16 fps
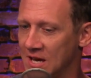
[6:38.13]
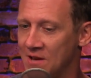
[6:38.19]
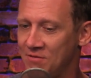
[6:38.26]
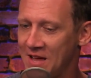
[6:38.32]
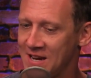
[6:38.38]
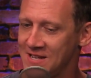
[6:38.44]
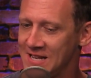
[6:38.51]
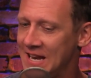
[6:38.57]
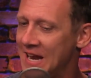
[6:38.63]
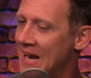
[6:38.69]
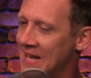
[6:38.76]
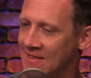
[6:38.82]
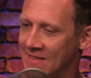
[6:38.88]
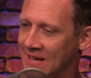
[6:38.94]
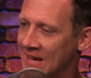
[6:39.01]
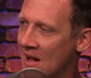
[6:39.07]
If that did
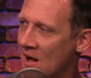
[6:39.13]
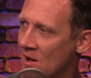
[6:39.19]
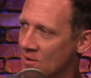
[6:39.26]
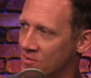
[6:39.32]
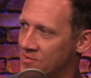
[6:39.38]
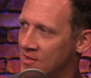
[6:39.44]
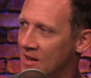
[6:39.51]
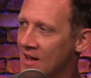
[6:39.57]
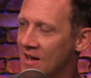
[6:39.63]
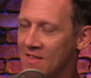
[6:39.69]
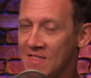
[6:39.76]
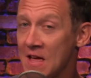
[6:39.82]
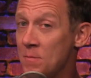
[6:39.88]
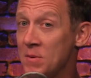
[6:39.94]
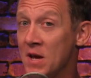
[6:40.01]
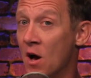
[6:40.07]
anything else,
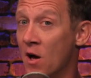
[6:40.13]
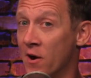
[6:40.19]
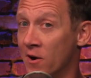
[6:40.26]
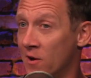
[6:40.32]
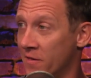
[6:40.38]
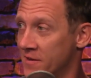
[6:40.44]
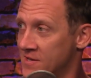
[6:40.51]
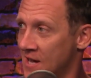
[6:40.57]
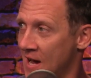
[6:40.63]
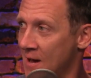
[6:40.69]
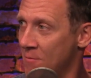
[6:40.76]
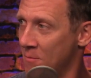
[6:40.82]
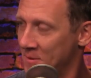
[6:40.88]
they'd be on it all the time.